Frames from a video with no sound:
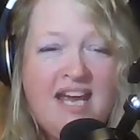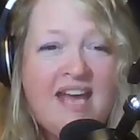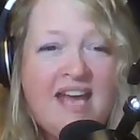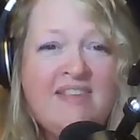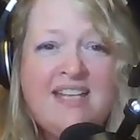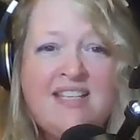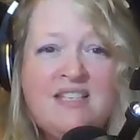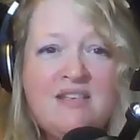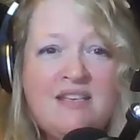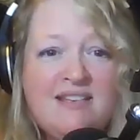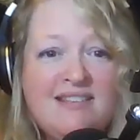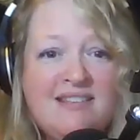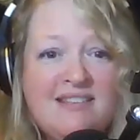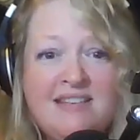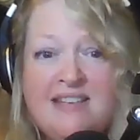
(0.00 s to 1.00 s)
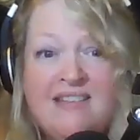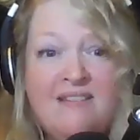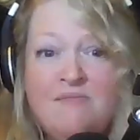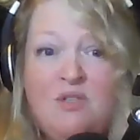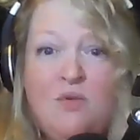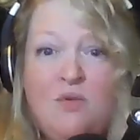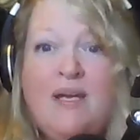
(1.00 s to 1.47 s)
and that's
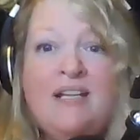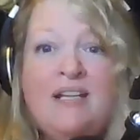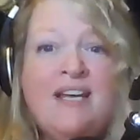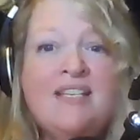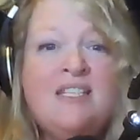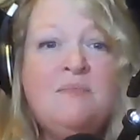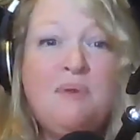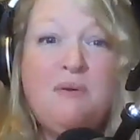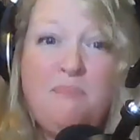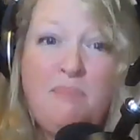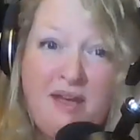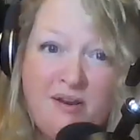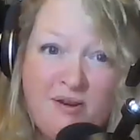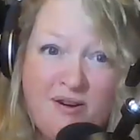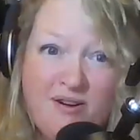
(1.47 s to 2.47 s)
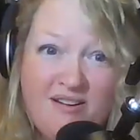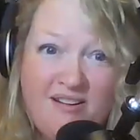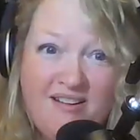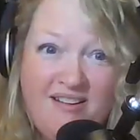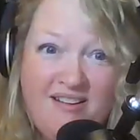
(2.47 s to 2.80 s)
doing less but better.